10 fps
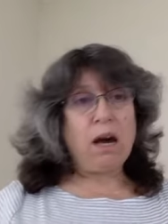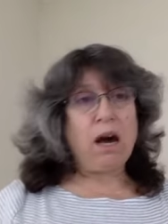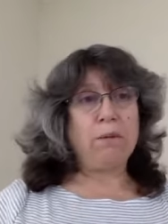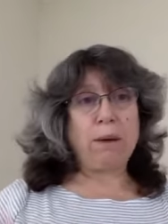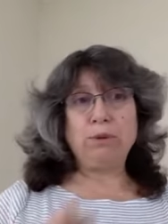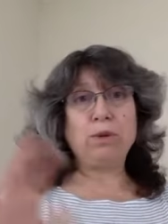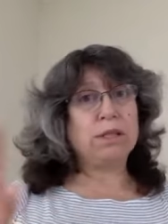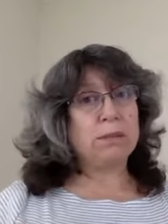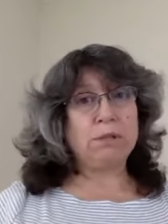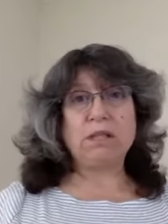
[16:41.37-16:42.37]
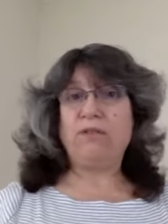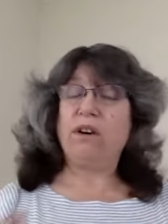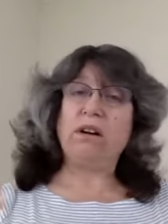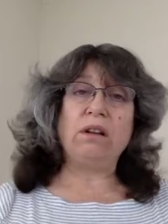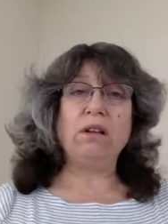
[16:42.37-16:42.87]
Um, I'm doing some stuff
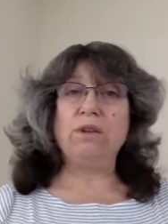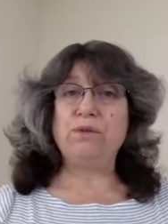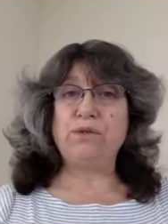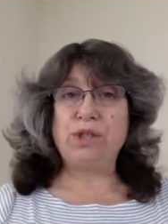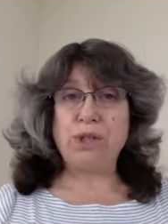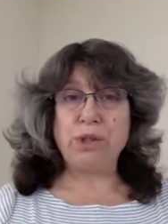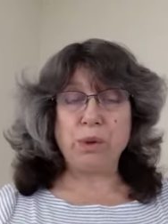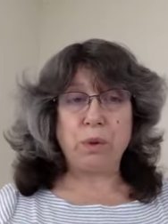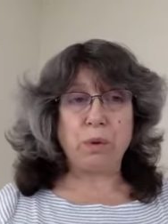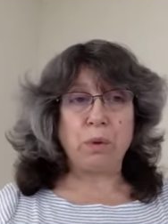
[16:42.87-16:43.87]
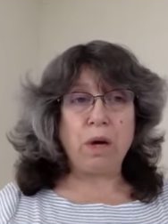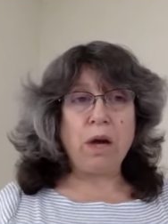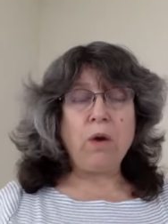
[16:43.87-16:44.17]
on clove too,